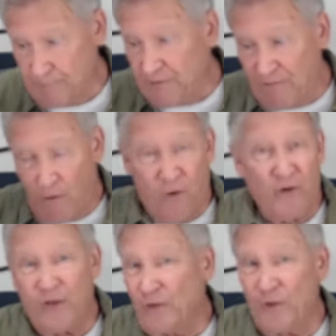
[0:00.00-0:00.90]
before
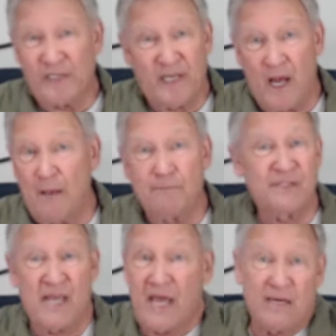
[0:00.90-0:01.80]
the Lord
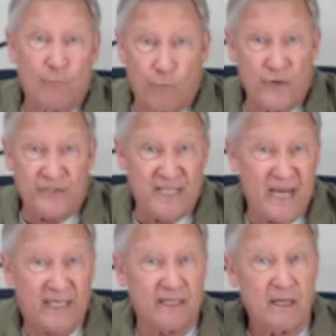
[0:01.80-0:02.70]
comes and we're
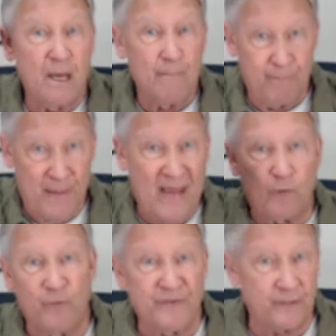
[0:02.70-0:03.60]
taken back
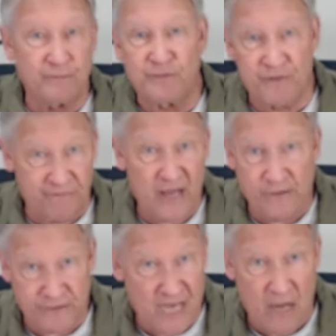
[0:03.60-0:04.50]
with him to the
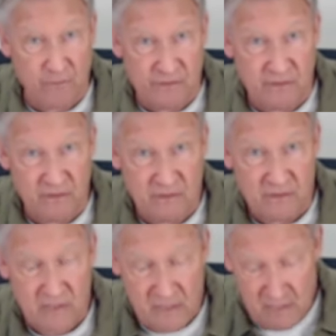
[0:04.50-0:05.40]
Father's house.
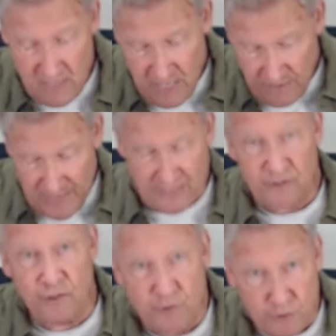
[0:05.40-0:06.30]
That's
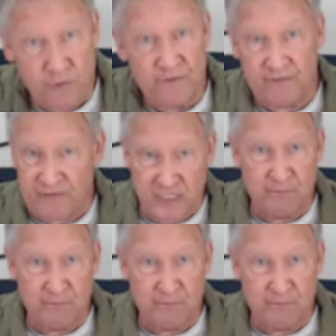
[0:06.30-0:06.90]
the truth of this